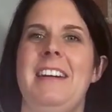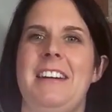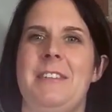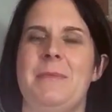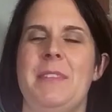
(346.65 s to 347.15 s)

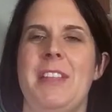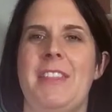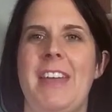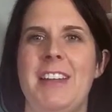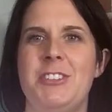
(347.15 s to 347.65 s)
um,
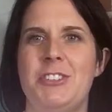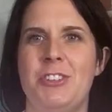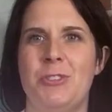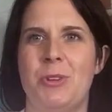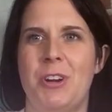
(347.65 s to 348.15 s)

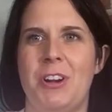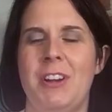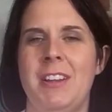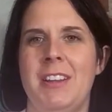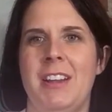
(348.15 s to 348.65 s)
that's
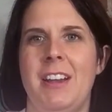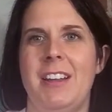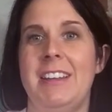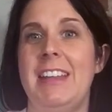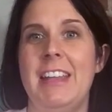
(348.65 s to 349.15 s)
your
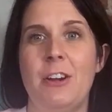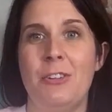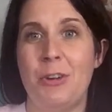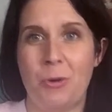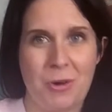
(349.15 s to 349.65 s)
uh,
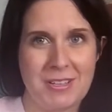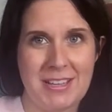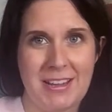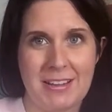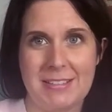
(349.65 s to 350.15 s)

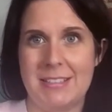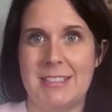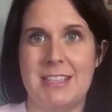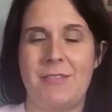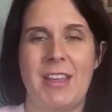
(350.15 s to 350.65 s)
neocortex
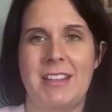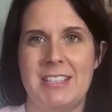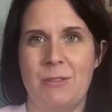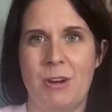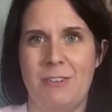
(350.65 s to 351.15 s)
is the
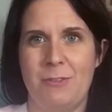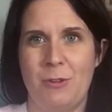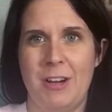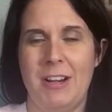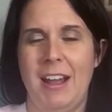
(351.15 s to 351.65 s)
fancy word
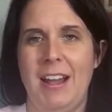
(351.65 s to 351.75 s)
for it.